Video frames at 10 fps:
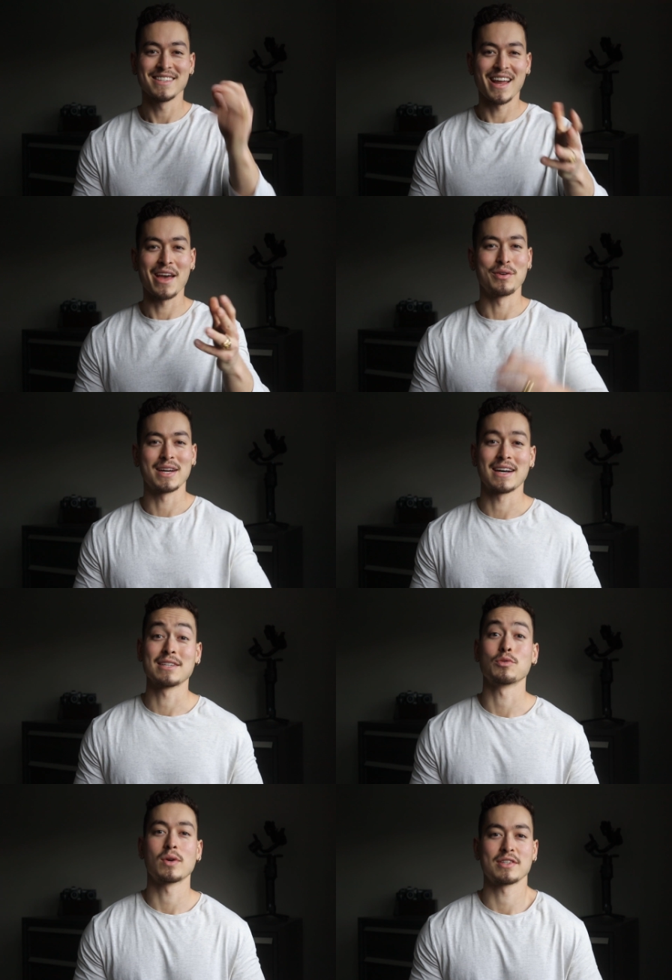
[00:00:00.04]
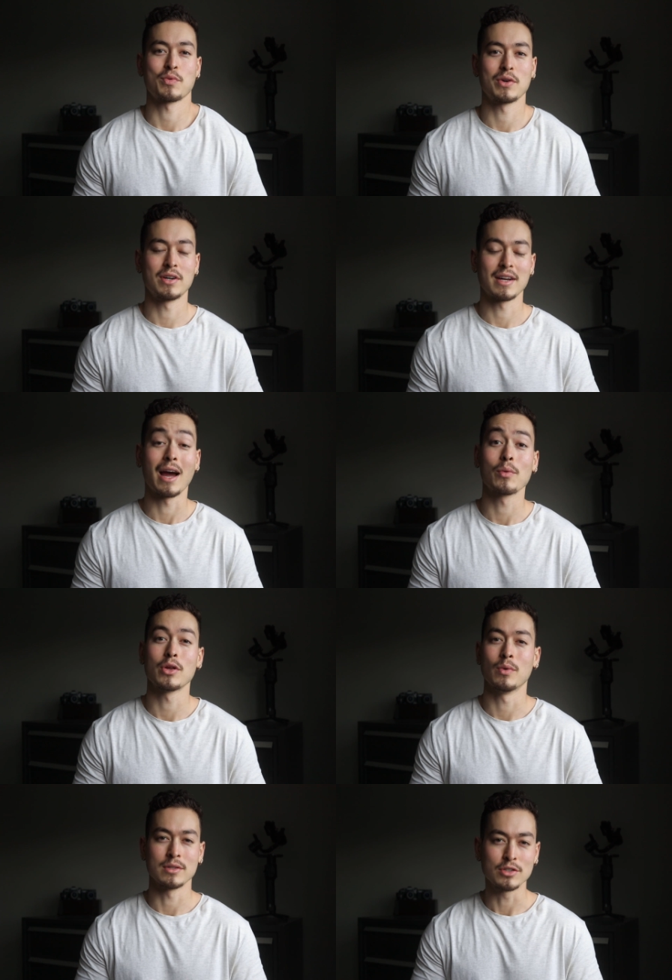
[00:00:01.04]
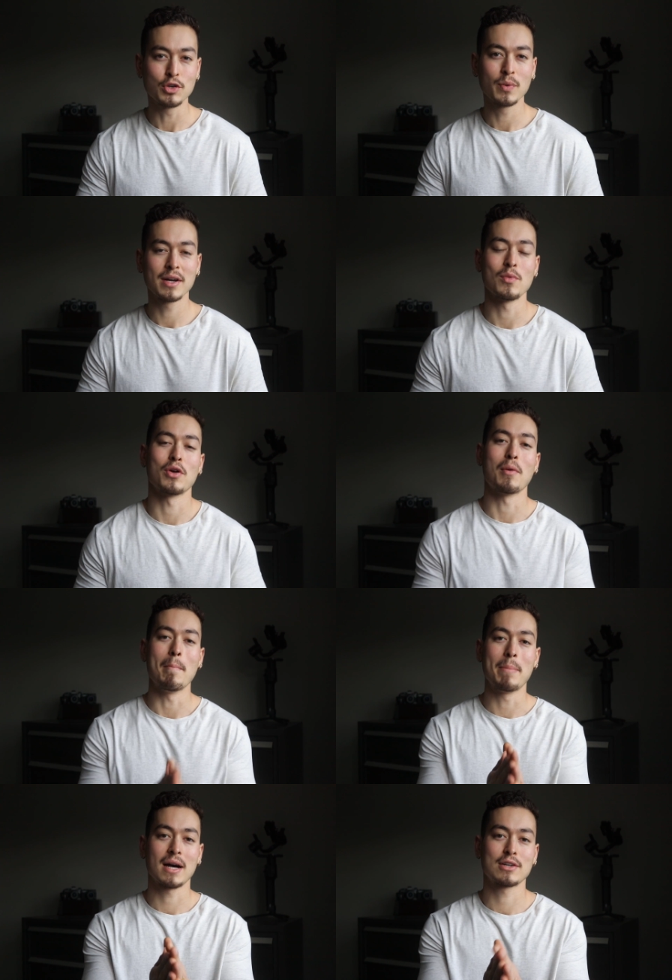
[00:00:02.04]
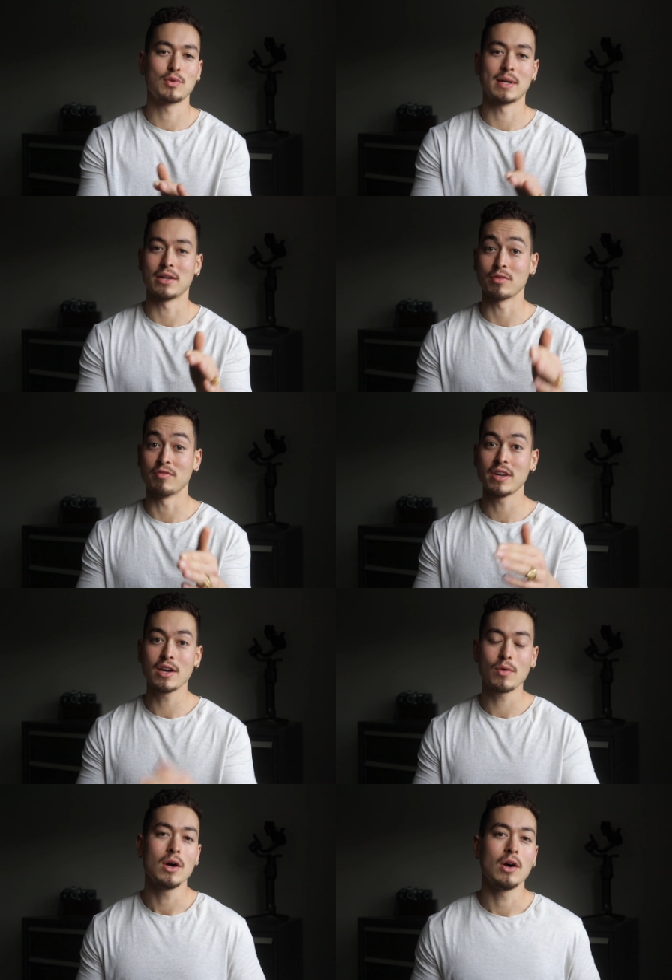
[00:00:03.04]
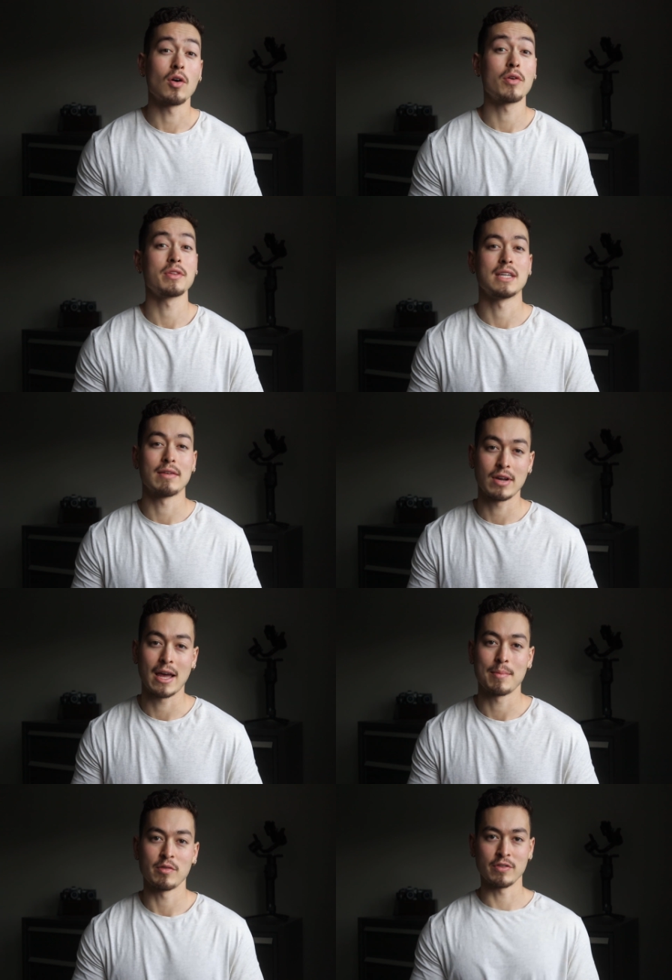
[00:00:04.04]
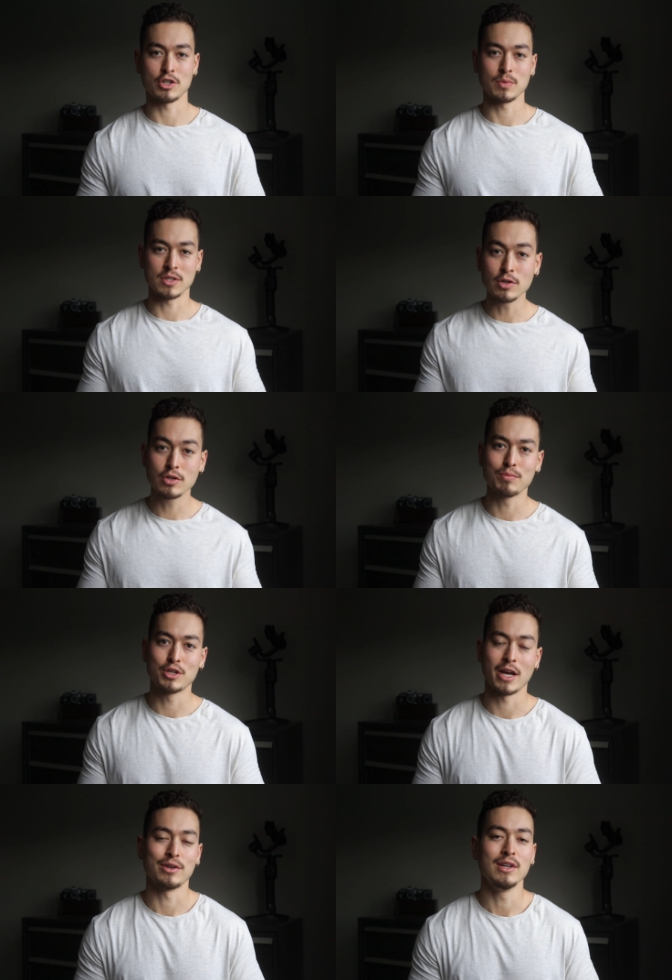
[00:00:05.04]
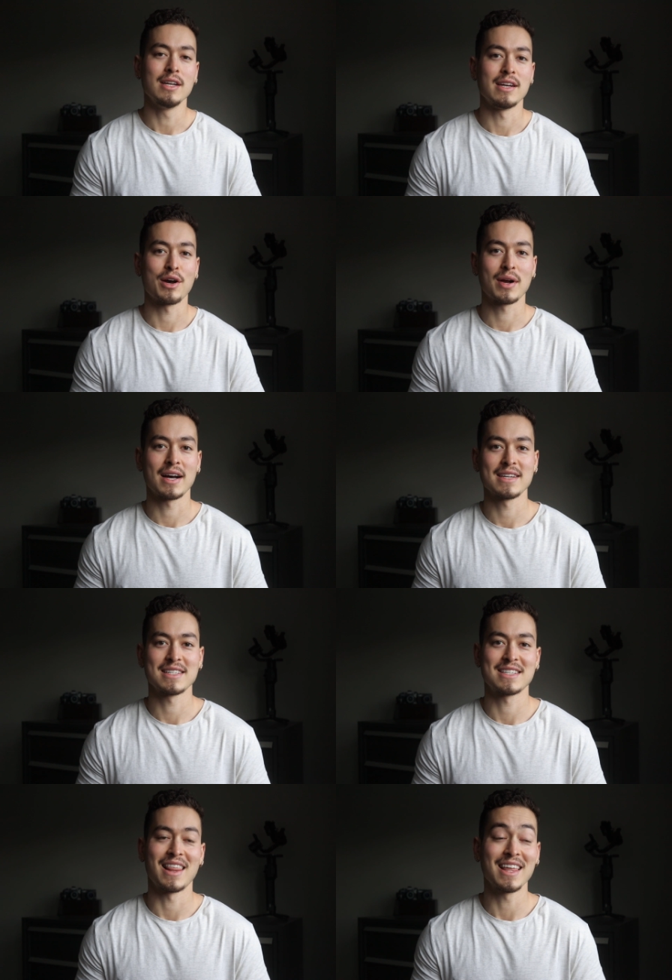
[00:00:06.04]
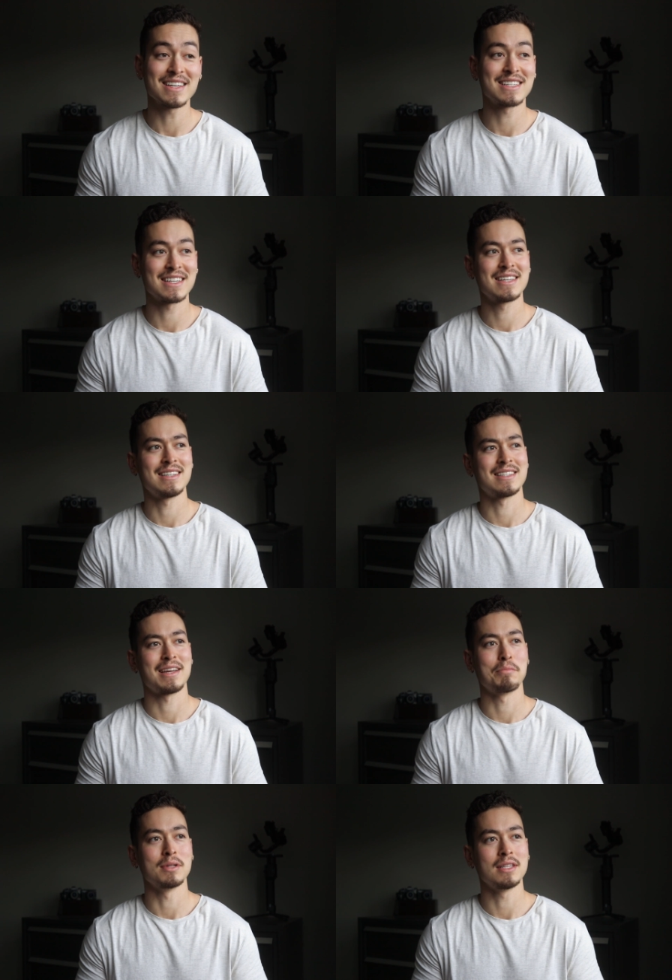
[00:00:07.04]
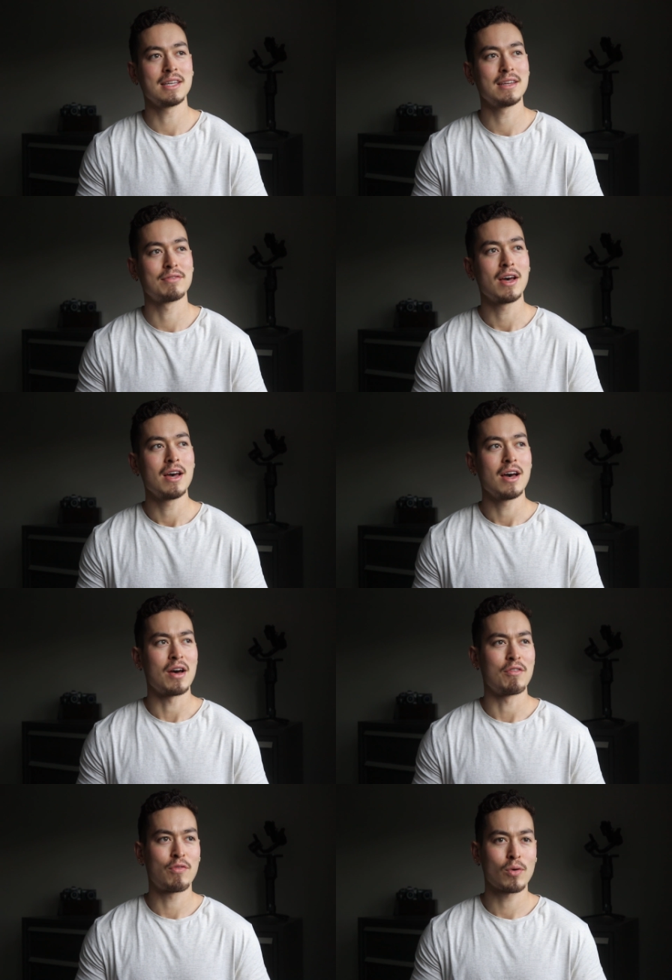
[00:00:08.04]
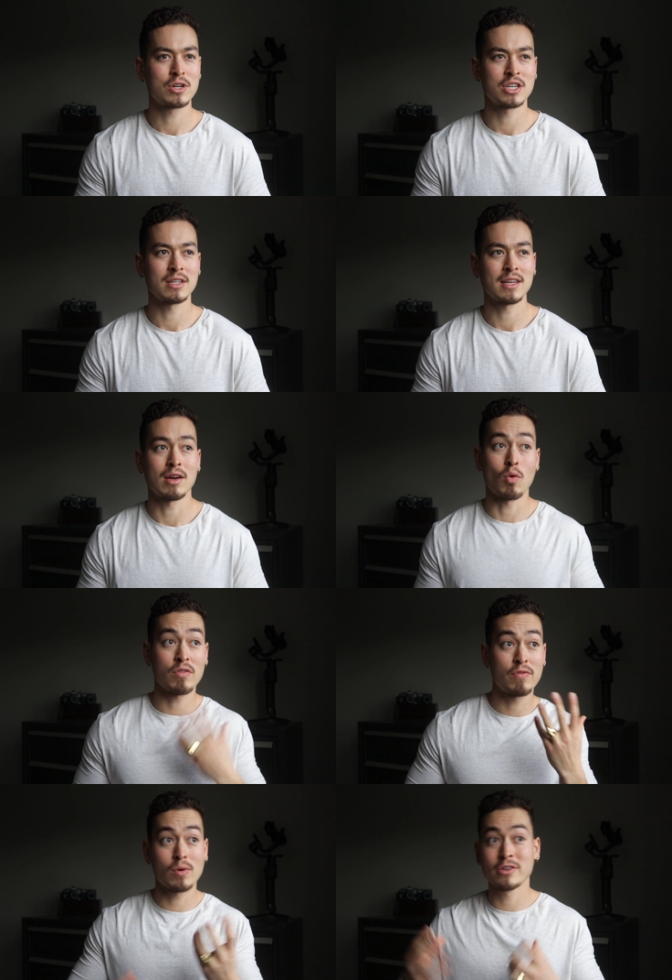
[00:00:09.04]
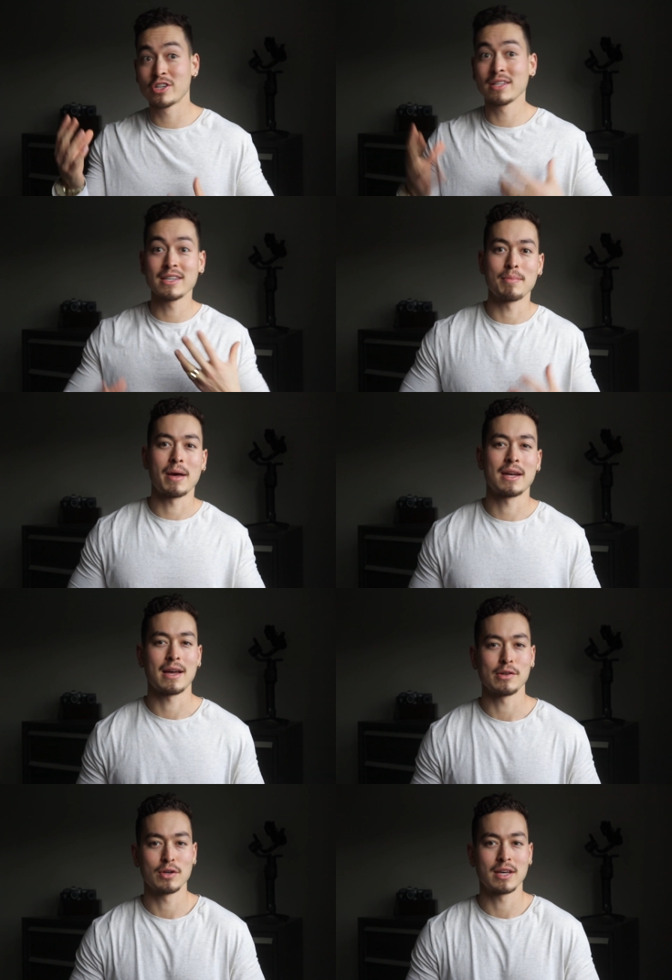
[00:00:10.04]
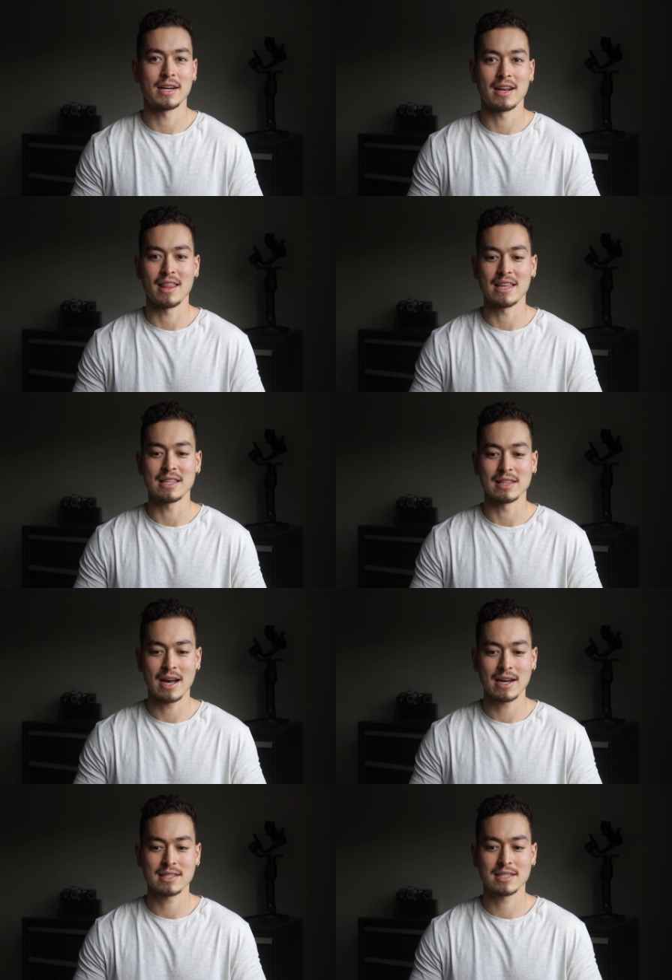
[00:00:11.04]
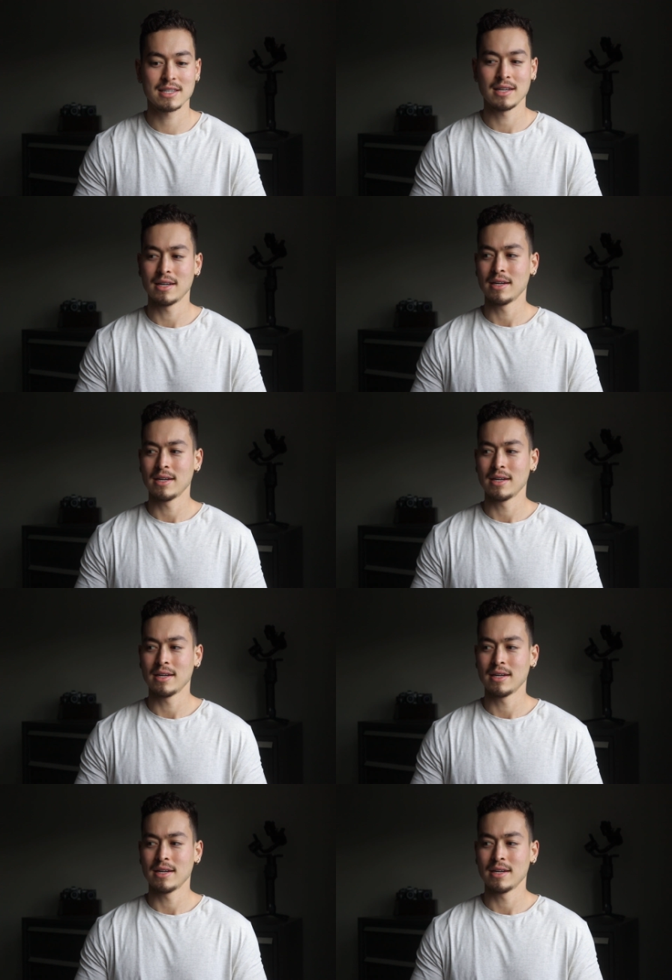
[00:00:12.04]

And alright guys, what is going on? How are you all doing? Welcome back to another video on the David Hammond Visuals YouTube channel. Now guys, this is, I believe, unfortunately or fortunately, depending how you look at it, the last